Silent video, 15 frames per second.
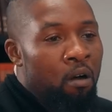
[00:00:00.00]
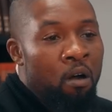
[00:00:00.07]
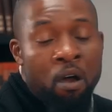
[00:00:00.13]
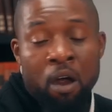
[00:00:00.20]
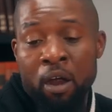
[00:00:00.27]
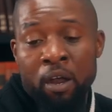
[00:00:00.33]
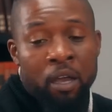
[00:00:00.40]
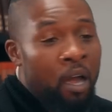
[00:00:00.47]

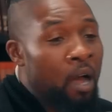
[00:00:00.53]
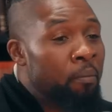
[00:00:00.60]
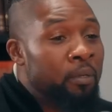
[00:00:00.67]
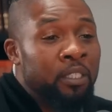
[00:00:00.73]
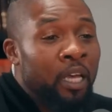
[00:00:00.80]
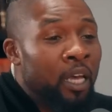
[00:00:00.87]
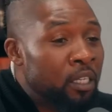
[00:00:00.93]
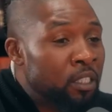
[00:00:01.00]
heart
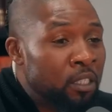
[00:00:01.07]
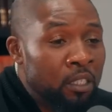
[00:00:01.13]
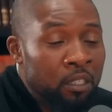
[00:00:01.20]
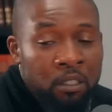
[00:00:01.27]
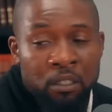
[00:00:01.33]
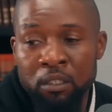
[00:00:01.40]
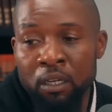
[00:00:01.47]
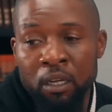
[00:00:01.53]

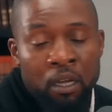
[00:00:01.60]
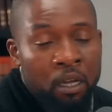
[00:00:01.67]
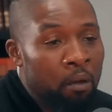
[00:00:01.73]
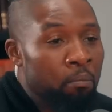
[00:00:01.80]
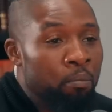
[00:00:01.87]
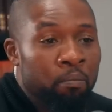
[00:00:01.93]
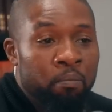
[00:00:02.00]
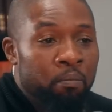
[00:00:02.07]
complications,
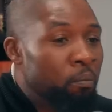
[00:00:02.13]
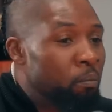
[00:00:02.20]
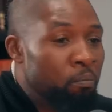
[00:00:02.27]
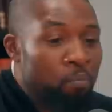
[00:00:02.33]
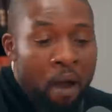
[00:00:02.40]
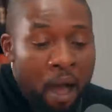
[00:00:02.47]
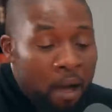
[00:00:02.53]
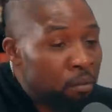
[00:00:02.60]
uh,
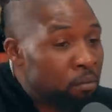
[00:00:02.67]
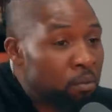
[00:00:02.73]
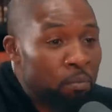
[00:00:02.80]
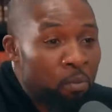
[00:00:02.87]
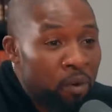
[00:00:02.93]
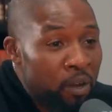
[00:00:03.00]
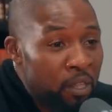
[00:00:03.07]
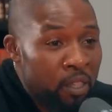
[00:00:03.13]
problems
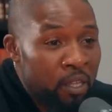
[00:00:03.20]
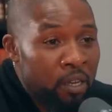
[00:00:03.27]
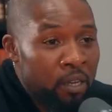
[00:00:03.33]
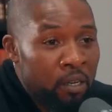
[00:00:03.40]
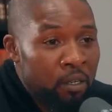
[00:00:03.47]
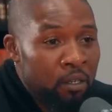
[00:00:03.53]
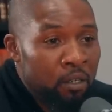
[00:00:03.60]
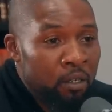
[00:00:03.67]

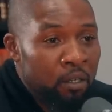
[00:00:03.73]
breathing